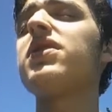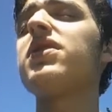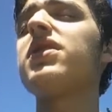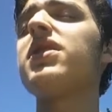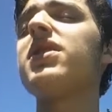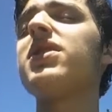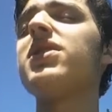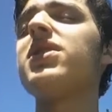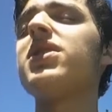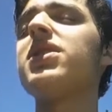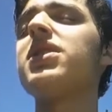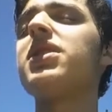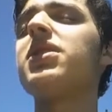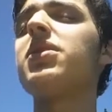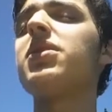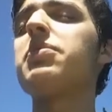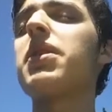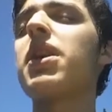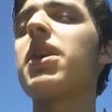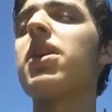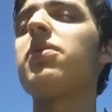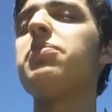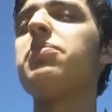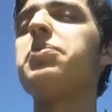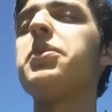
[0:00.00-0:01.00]
there's just some
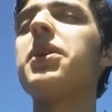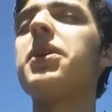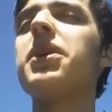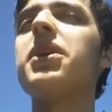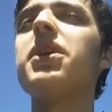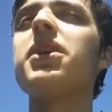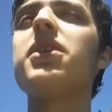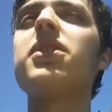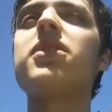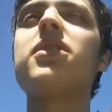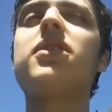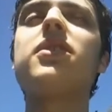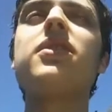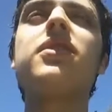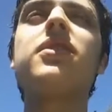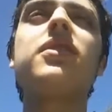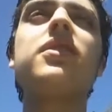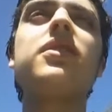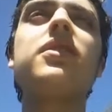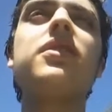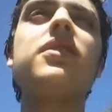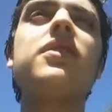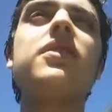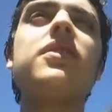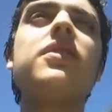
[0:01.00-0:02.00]
outbreak
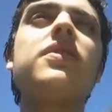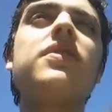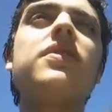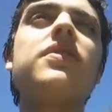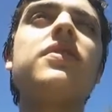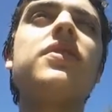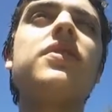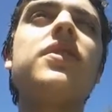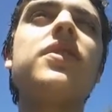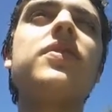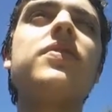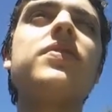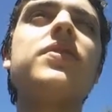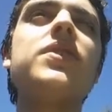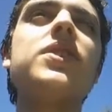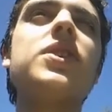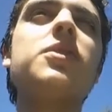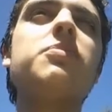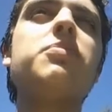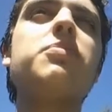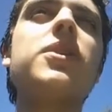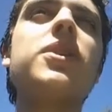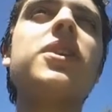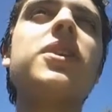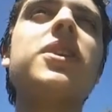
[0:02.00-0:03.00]
from
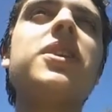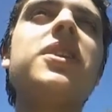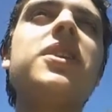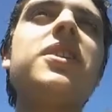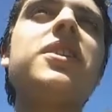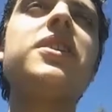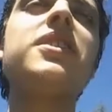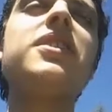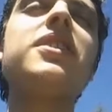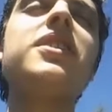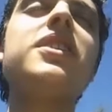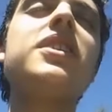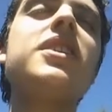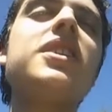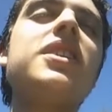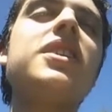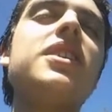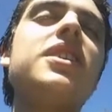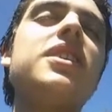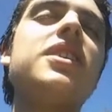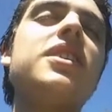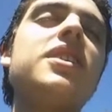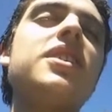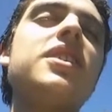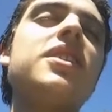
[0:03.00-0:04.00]
some monkey, and
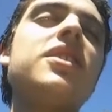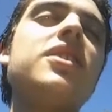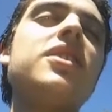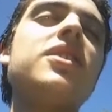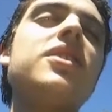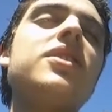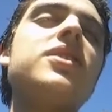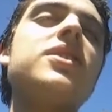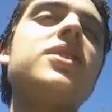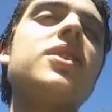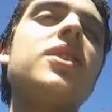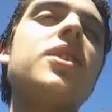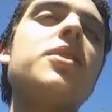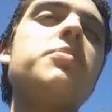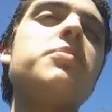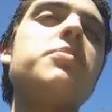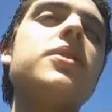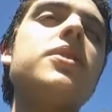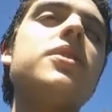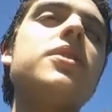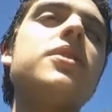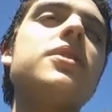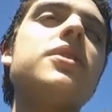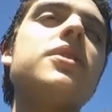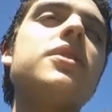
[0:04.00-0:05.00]
then there's
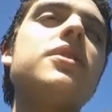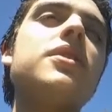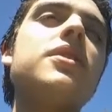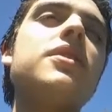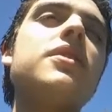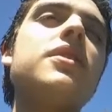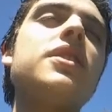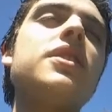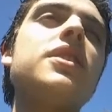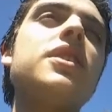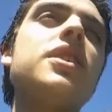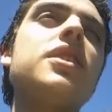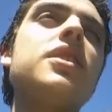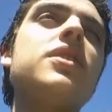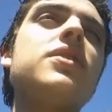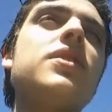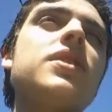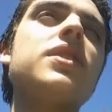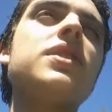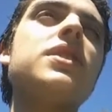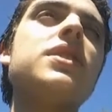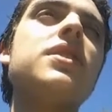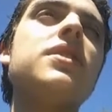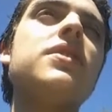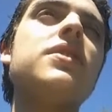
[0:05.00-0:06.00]
zombies. And takes
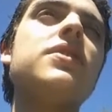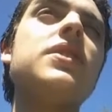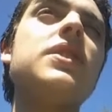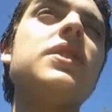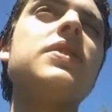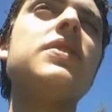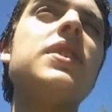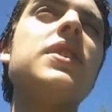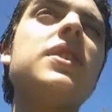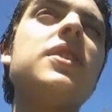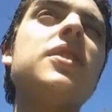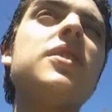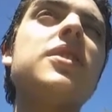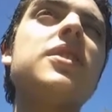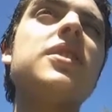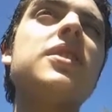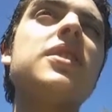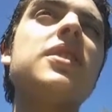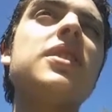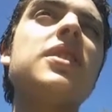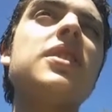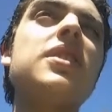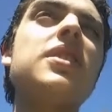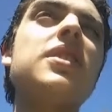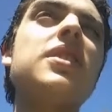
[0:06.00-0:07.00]
place in the 50s.
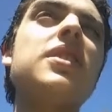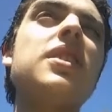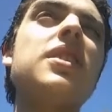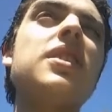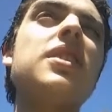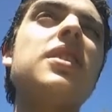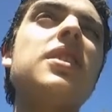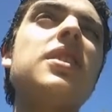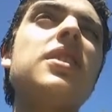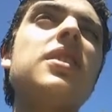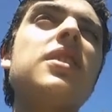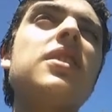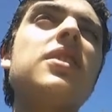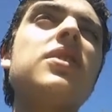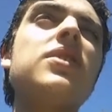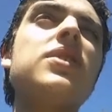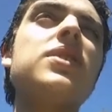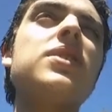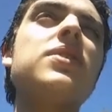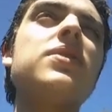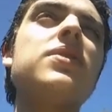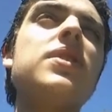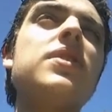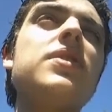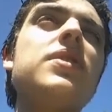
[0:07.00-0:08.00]
I think it was
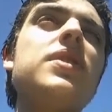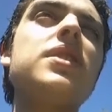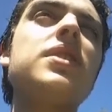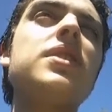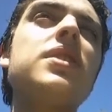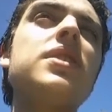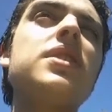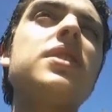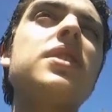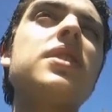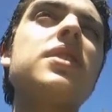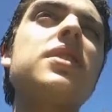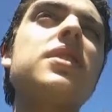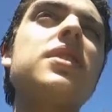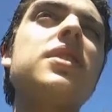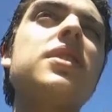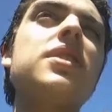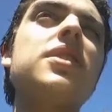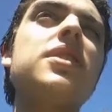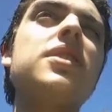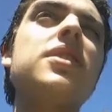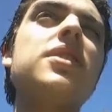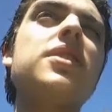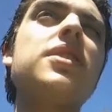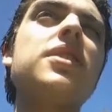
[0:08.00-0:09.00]
the 50s or
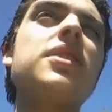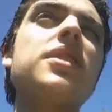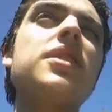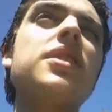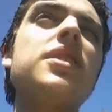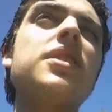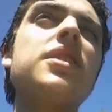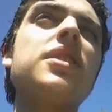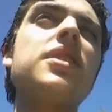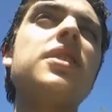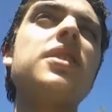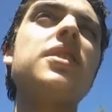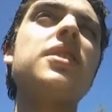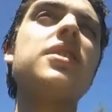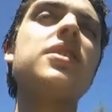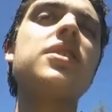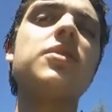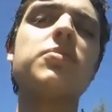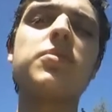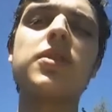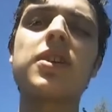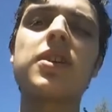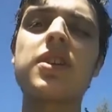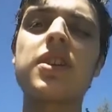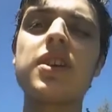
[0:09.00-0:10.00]
60s,
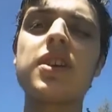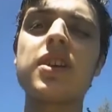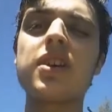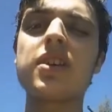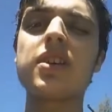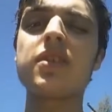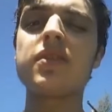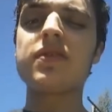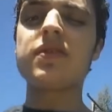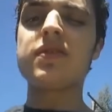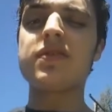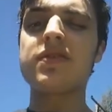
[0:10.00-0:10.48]
something like that.